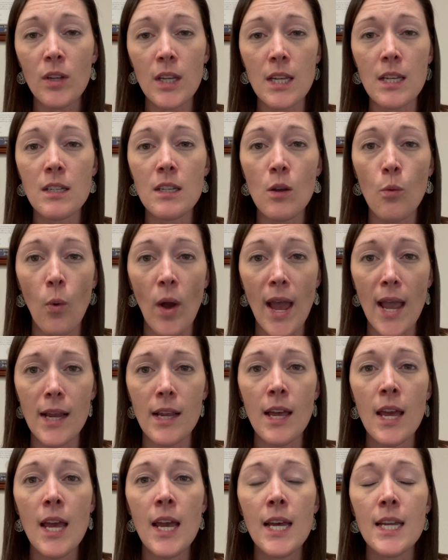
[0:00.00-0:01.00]
easy way
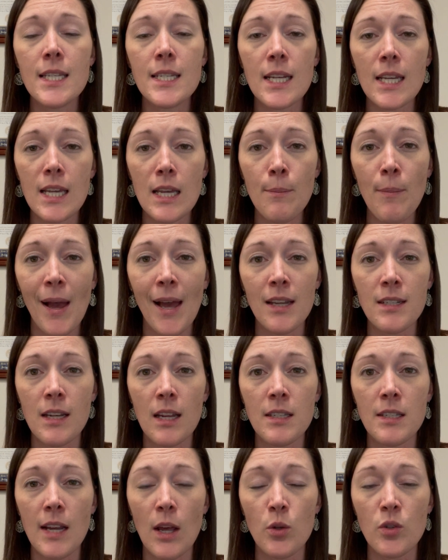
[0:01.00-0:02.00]
to keep
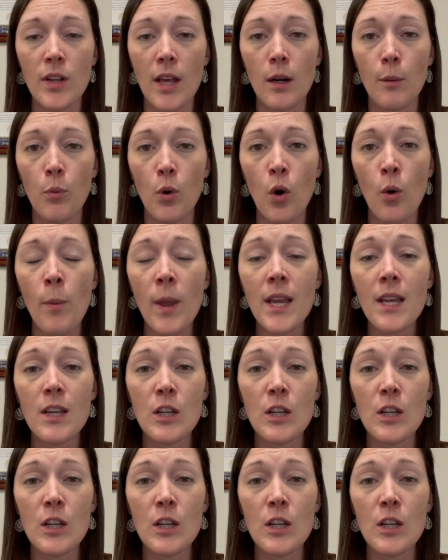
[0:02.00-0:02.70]
assets outside of probate